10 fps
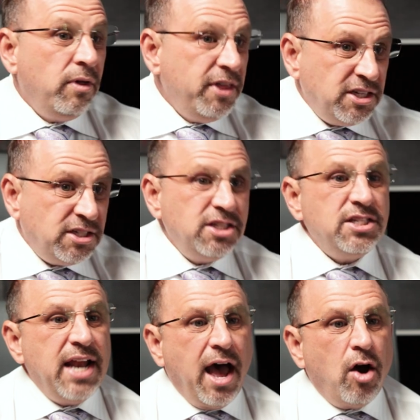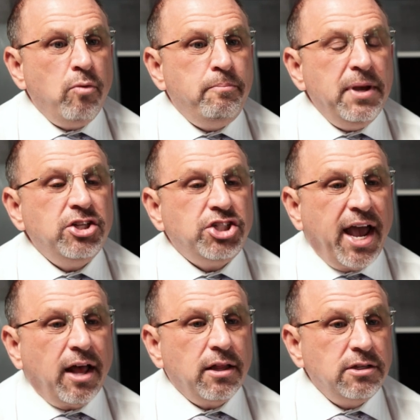Well, this has now been
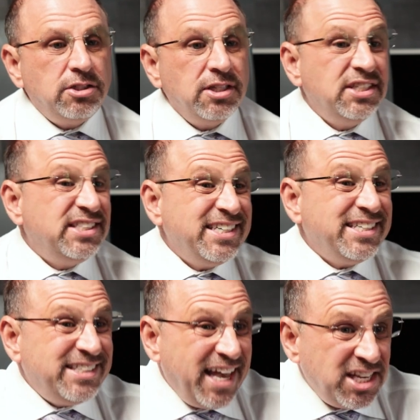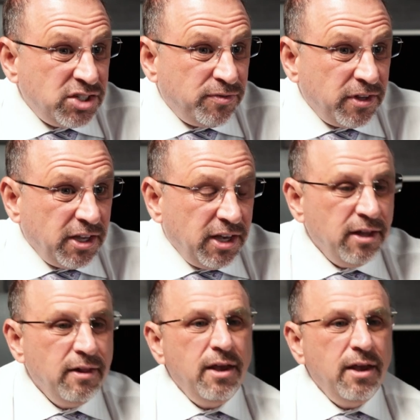challenged successfully.